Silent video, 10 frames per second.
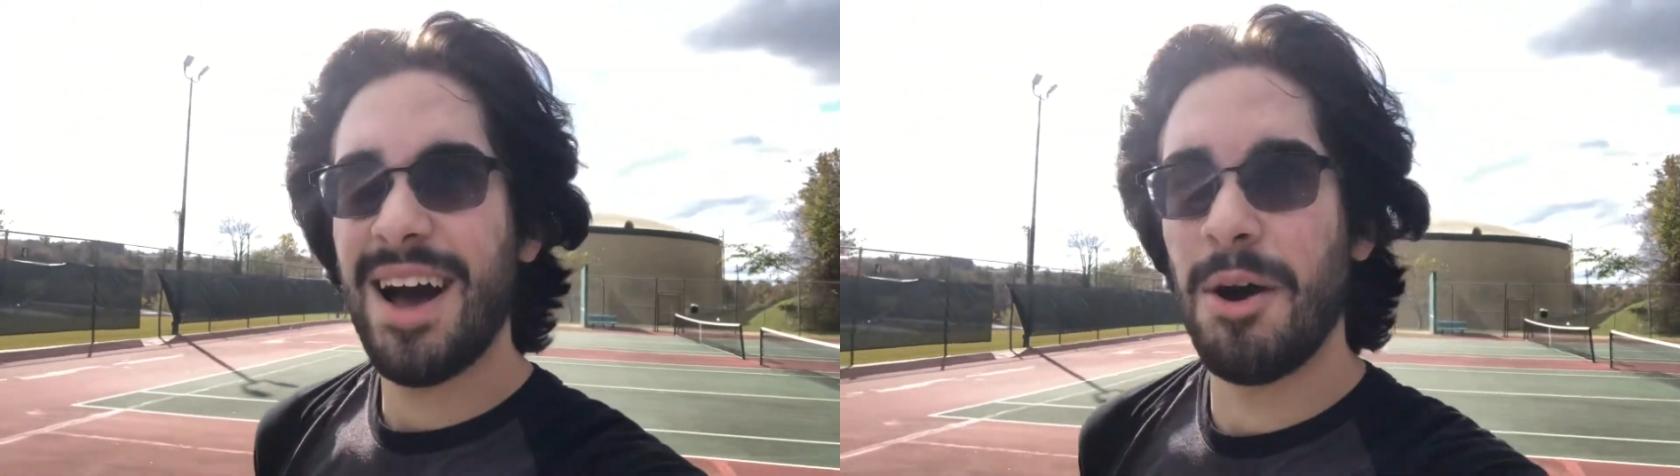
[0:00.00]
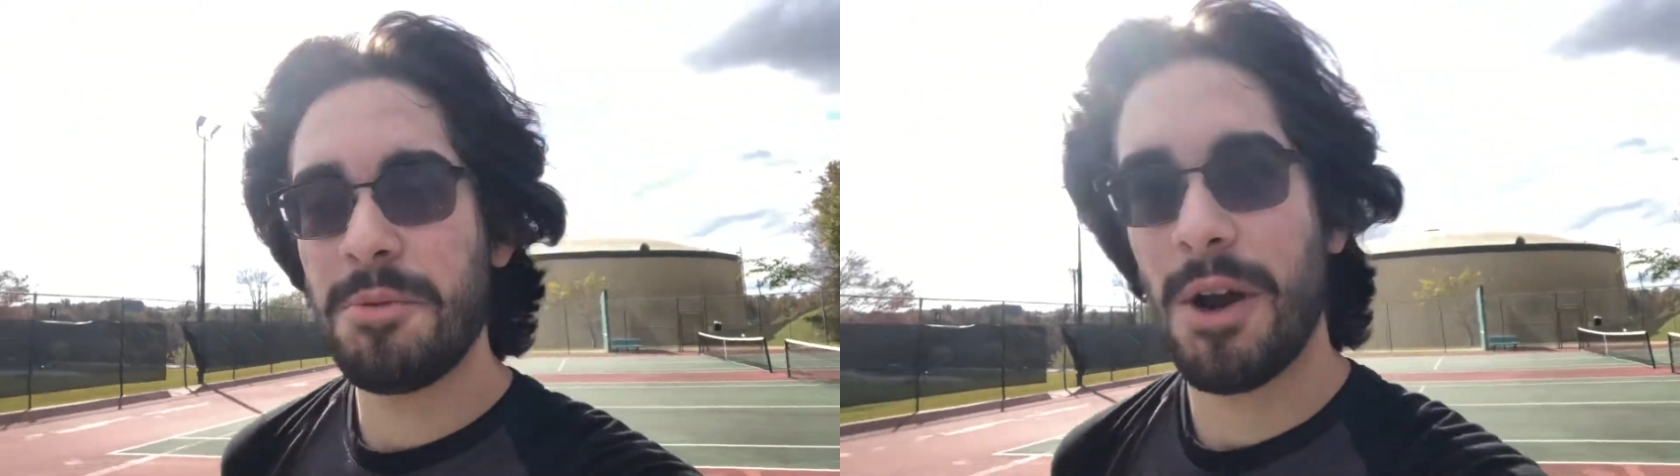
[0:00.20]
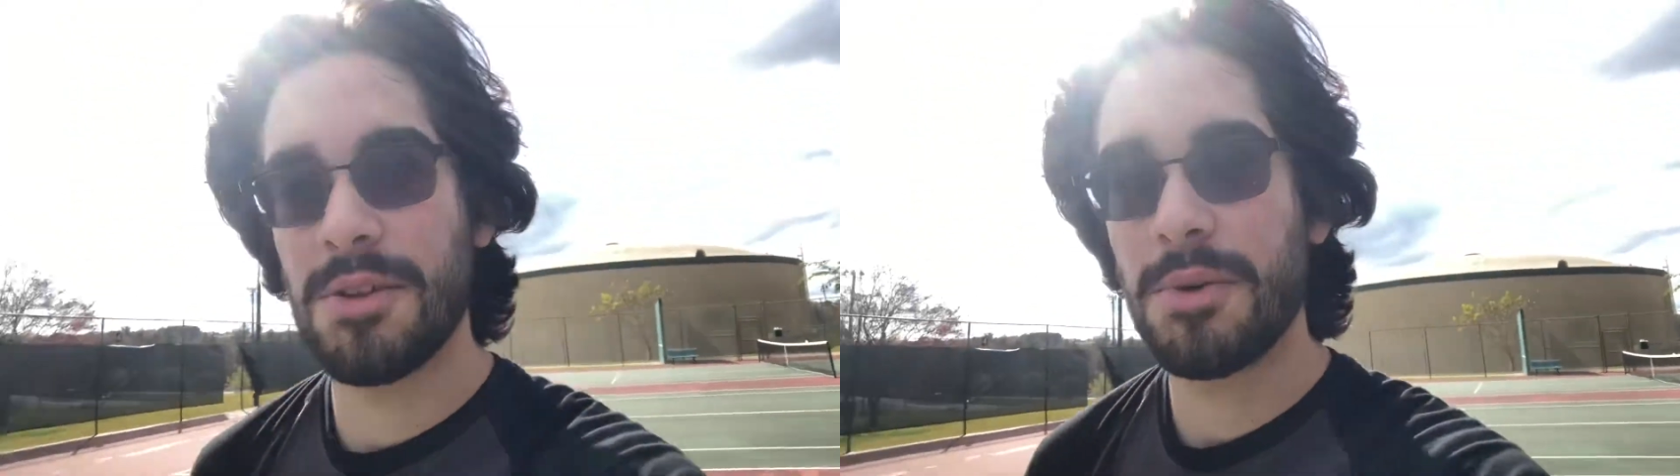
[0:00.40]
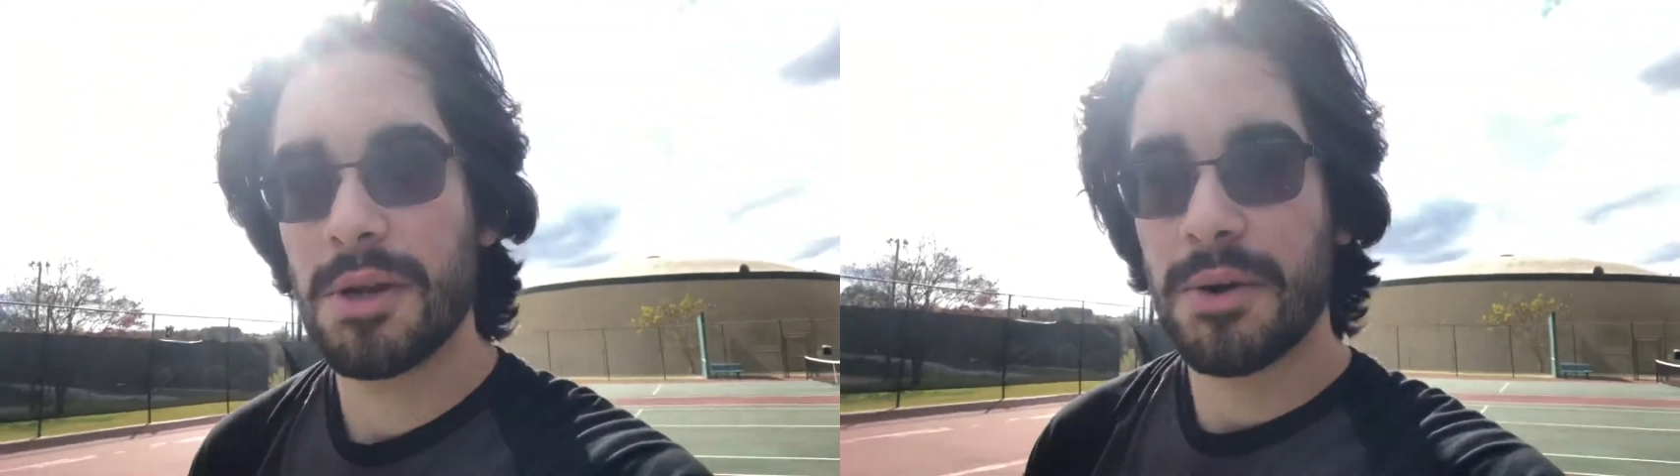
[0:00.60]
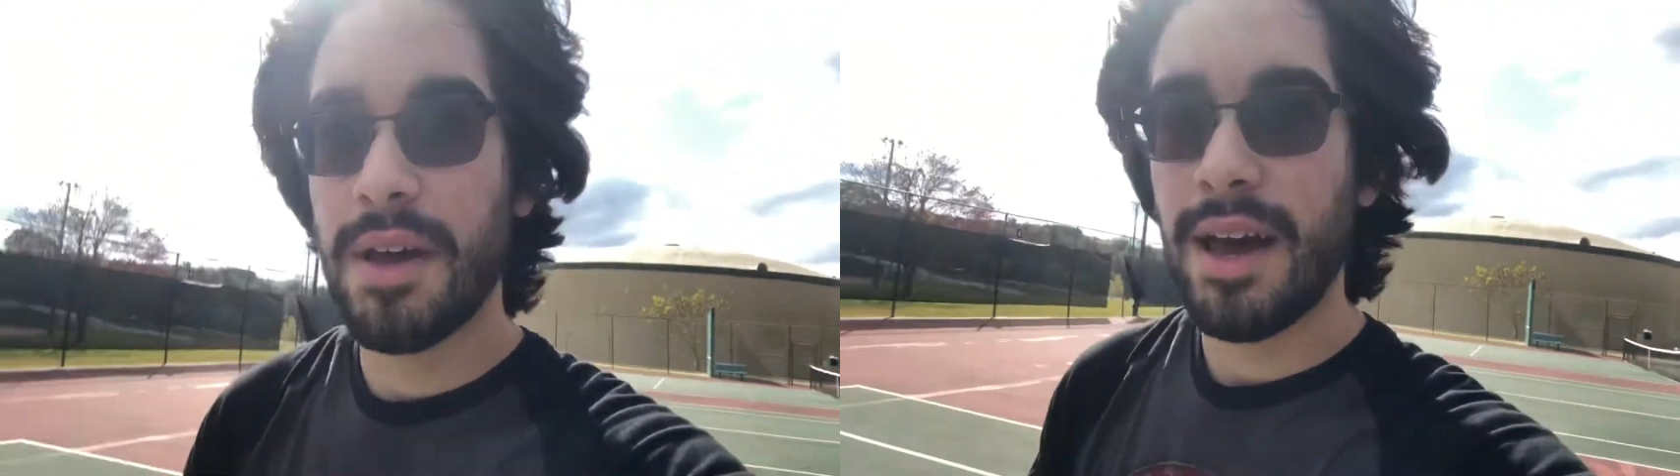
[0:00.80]
Hope you're all doing
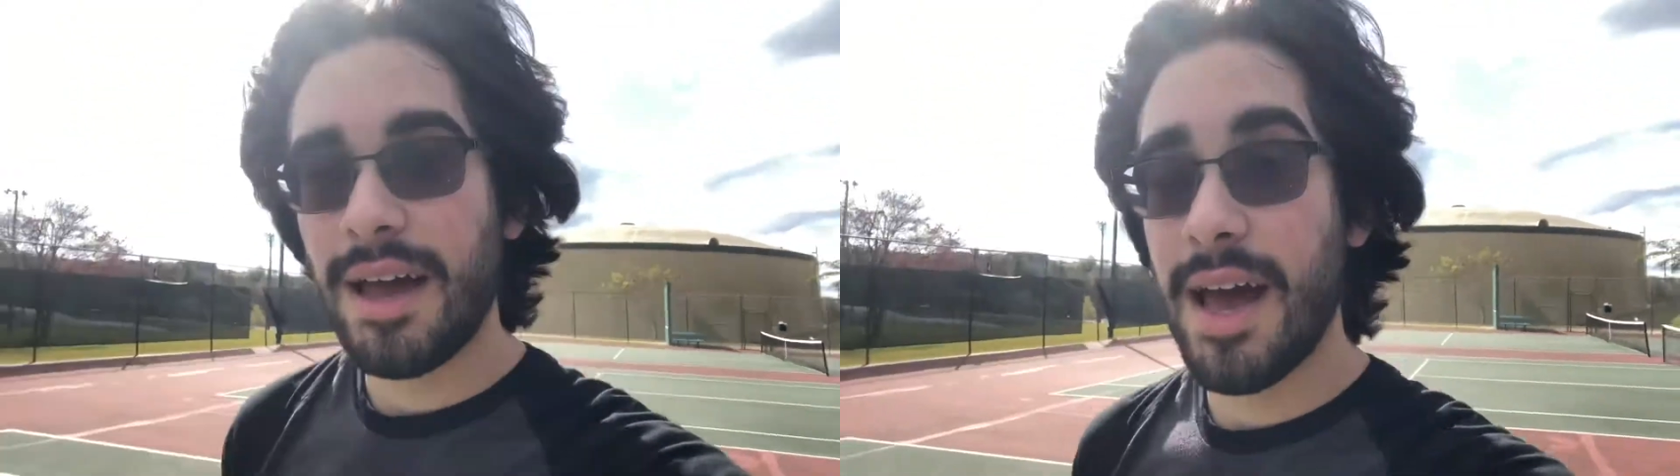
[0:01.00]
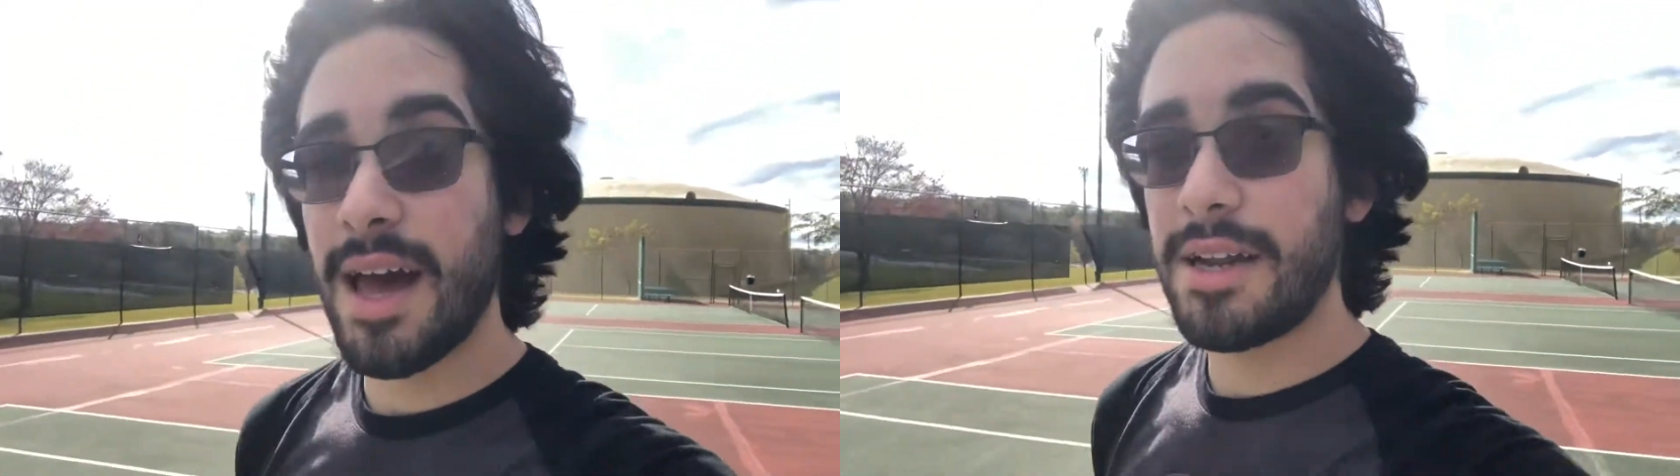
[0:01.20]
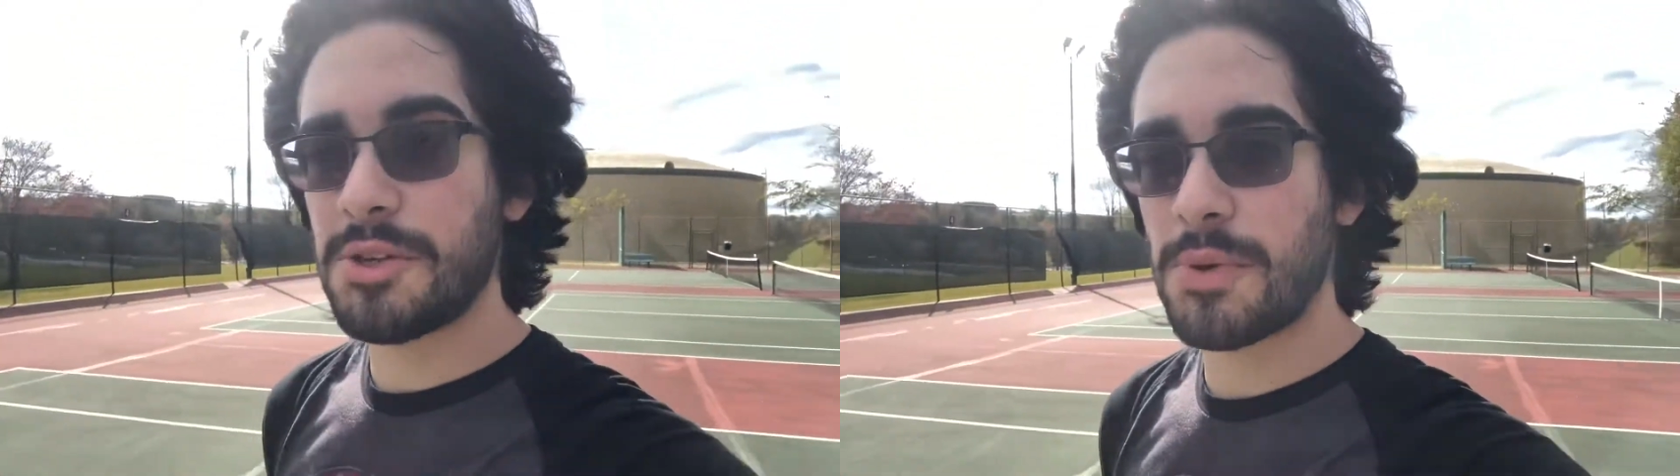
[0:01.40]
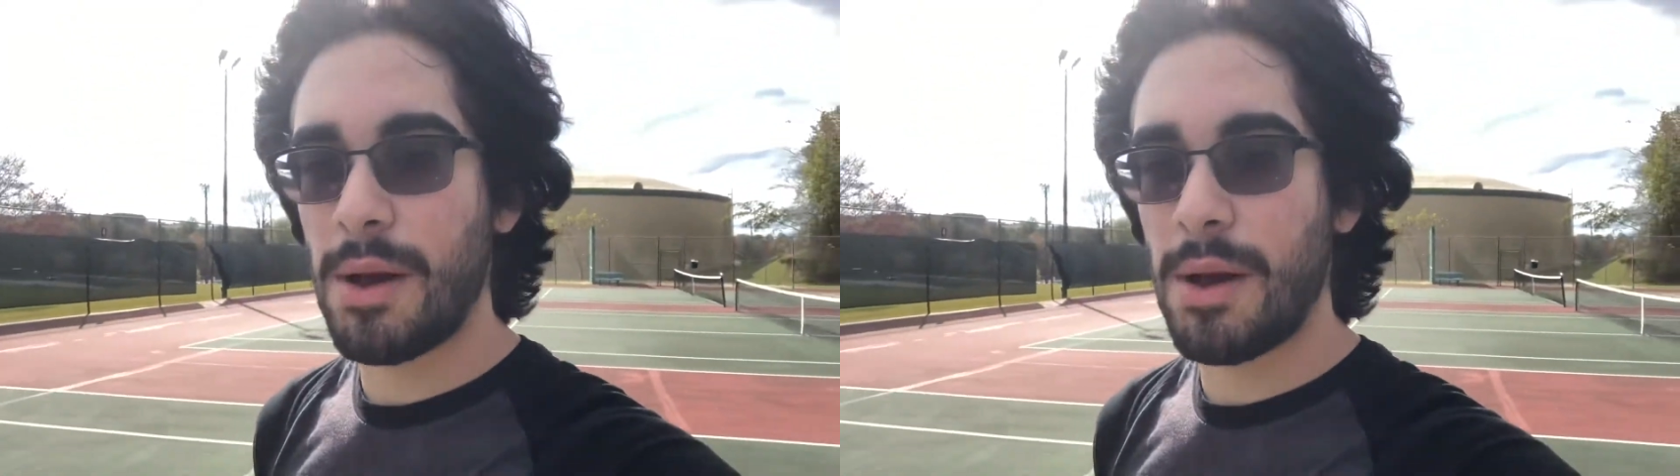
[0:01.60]
okay. And here's what